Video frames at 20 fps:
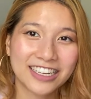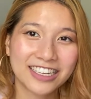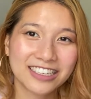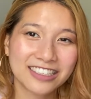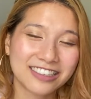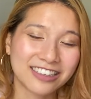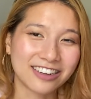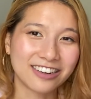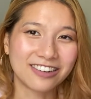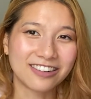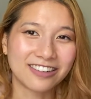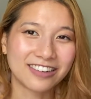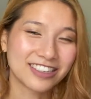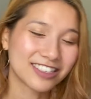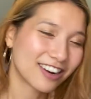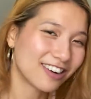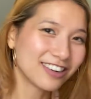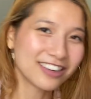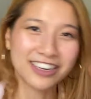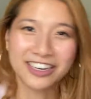So it's
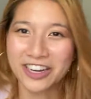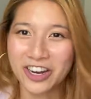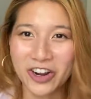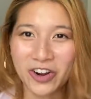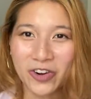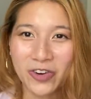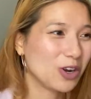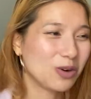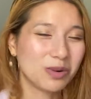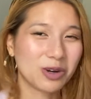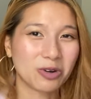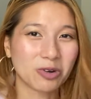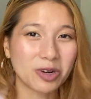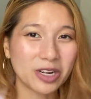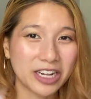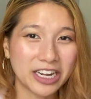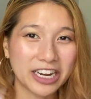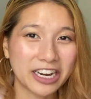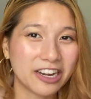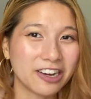hard to know. Nobody
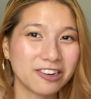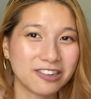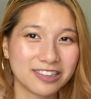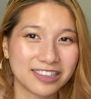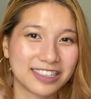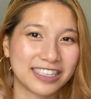really knows